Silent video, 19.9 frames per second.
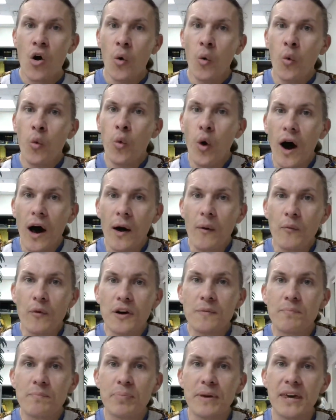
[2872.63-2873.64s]
What
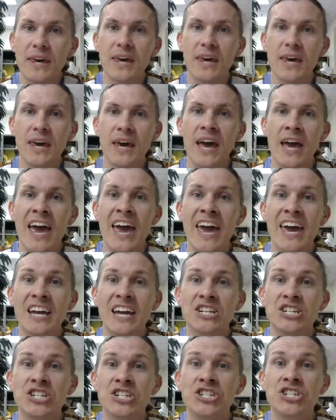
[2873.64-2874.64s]
would be
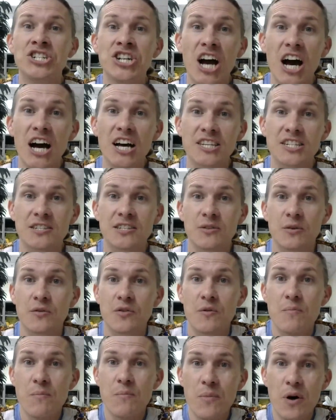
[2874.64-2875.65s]
a just
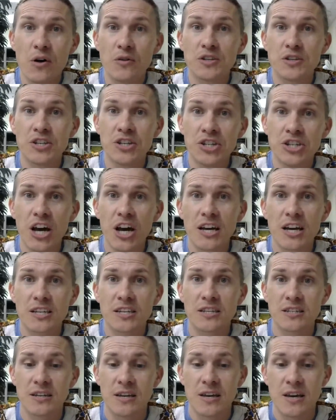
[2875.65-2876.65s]
or the most
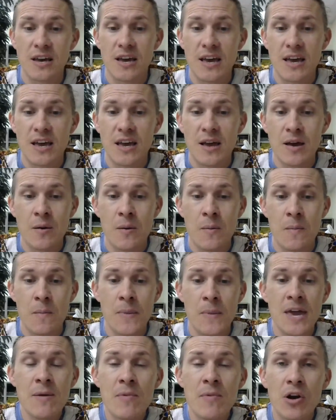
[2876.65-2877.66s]
just
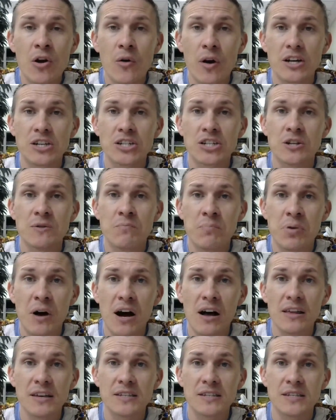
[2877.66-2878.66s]
immigration
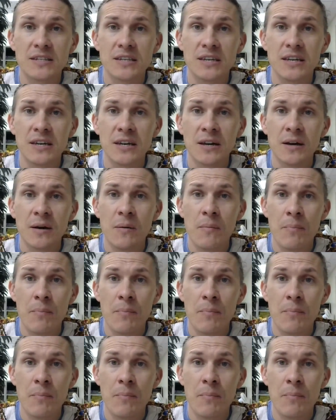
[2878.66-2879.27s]
policy